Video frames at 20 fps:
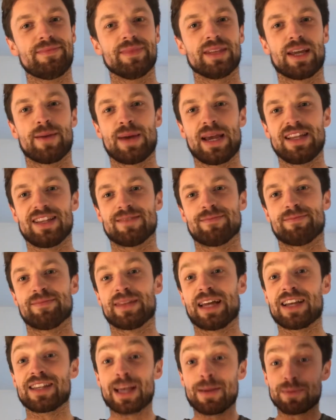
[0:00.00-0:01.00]
Amazing.
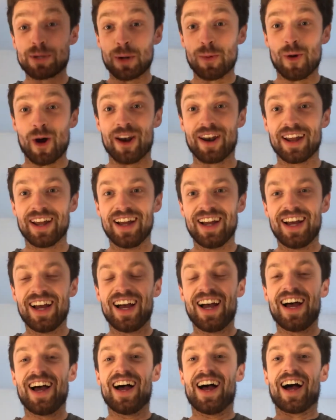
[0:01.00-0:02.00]
That's episode one.
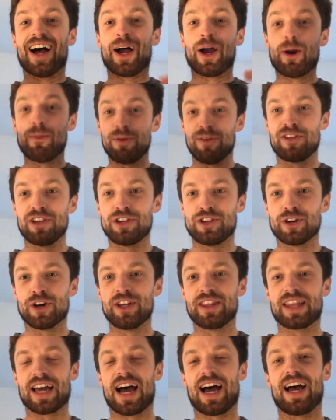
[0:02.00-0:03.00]
I hope you've enjoyed
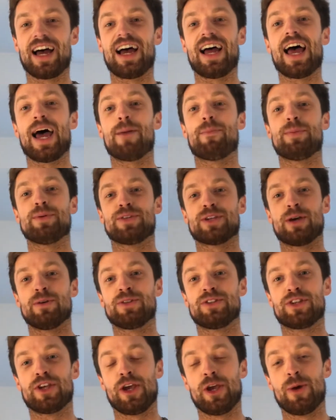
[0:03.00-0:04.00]
that. Episode
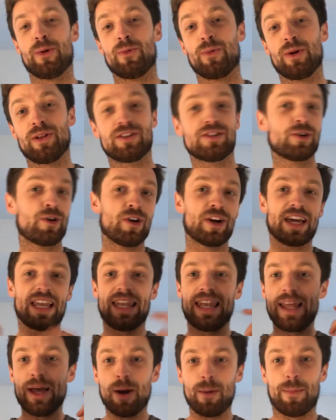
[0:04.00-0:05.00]
two, we'll talk a
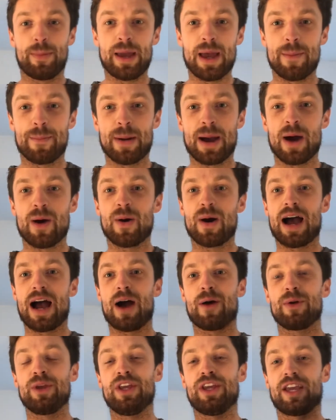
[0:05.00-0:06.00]
little bit about how
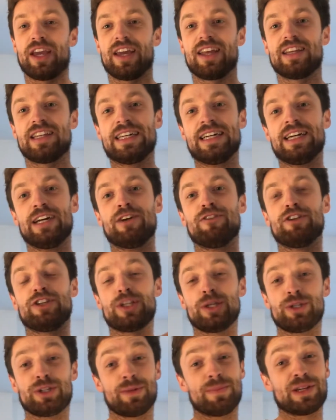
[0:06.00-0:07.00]
you can
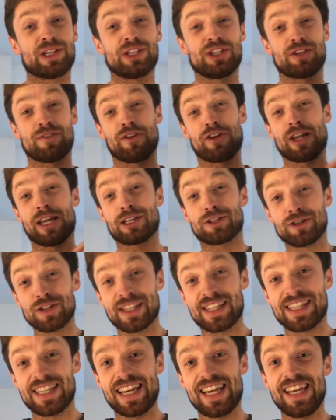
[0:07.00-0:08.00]
reduce emissions of your
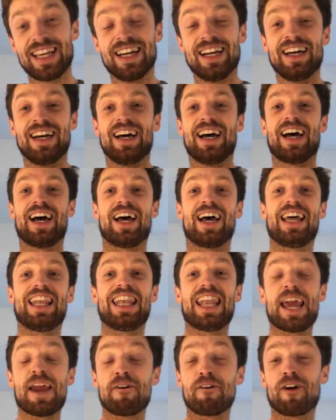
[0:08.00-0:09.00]
electricity.
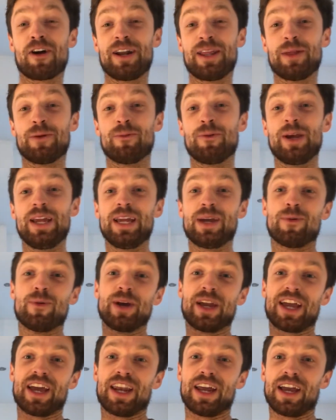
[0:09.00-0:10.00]
Later on in the week, we're
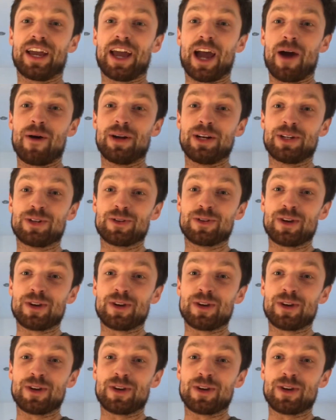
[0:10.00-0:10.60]
gonna go and